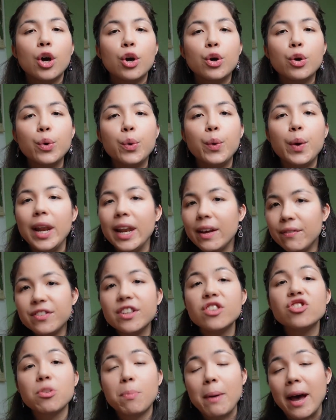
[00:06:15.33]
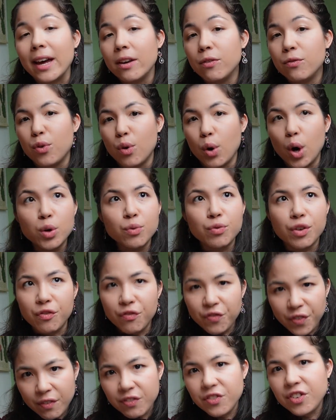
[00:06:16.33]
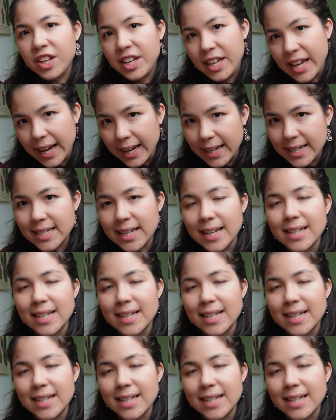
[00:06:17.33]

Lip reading: who lived in Japan for over 50 years